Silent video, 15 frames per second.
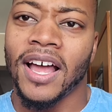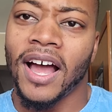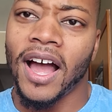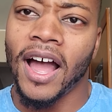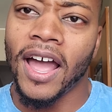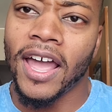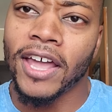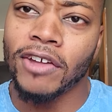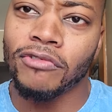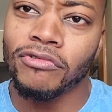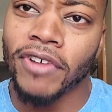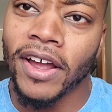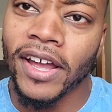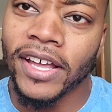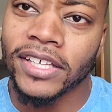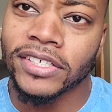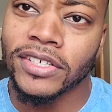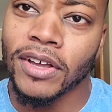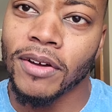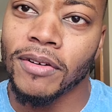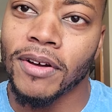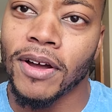I ain't raised
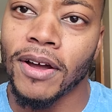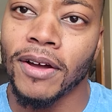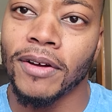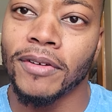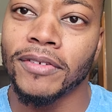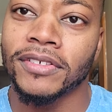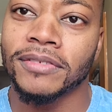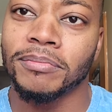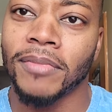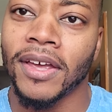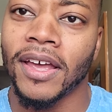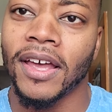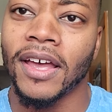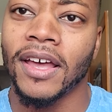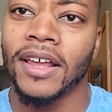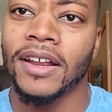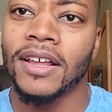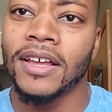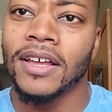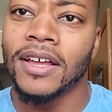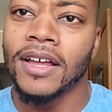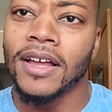no hoes,
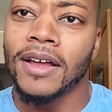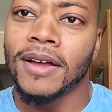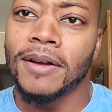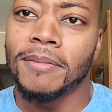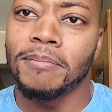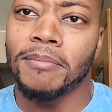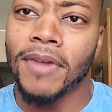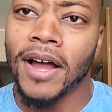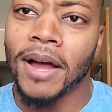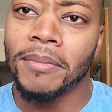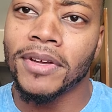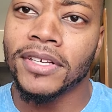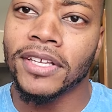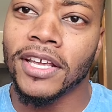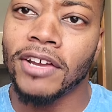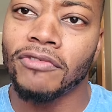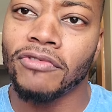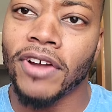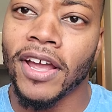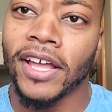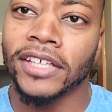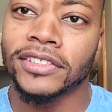man. Mama didn't
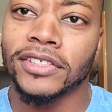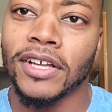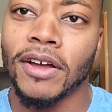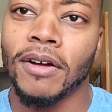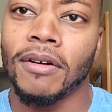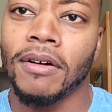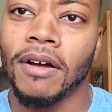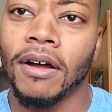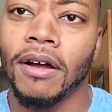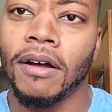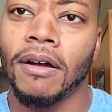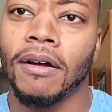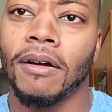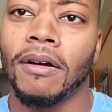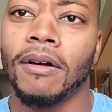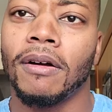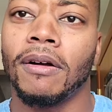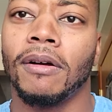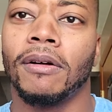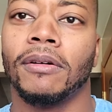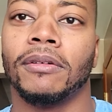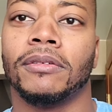raise no
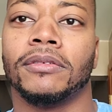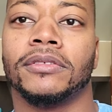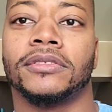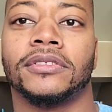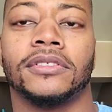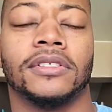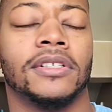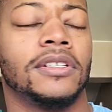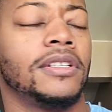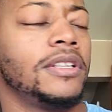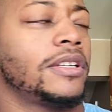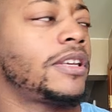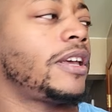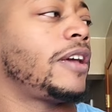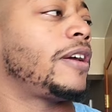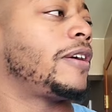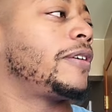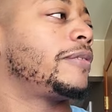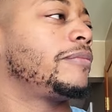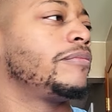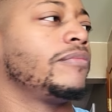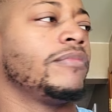hoes. Look
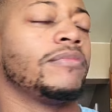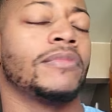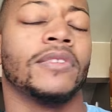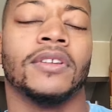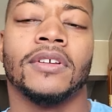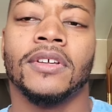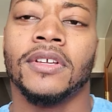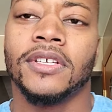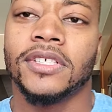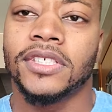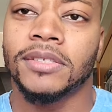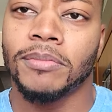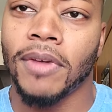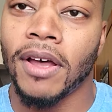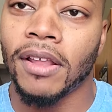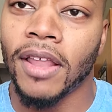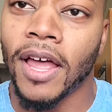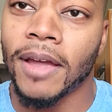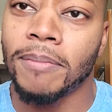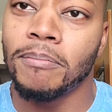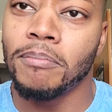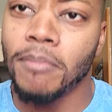here. Smell
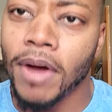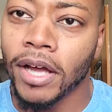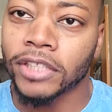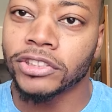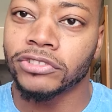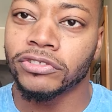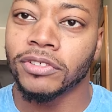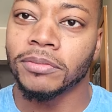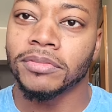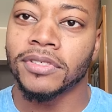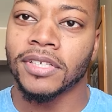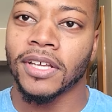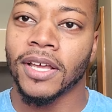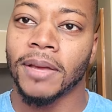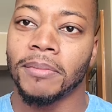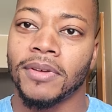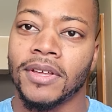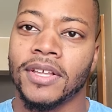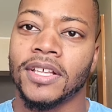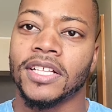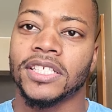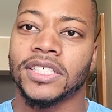like mushroom tip.
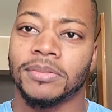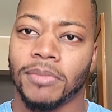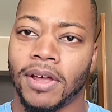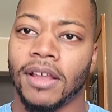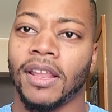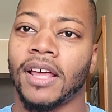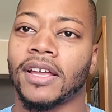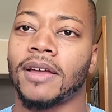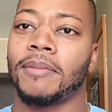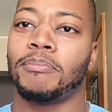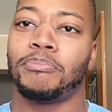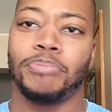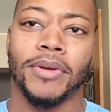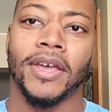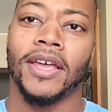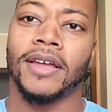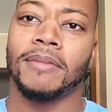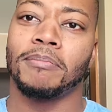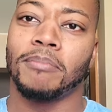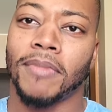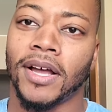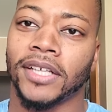Smell like a
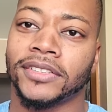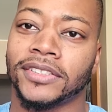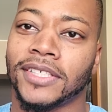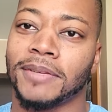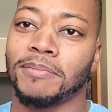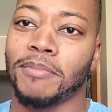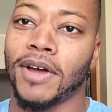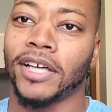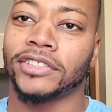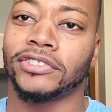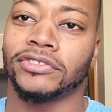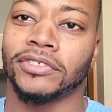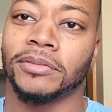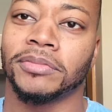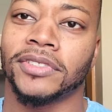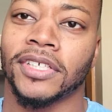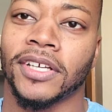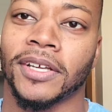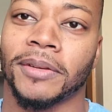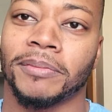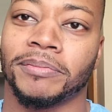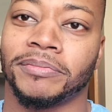big musty mushroom
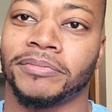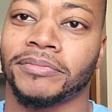tip.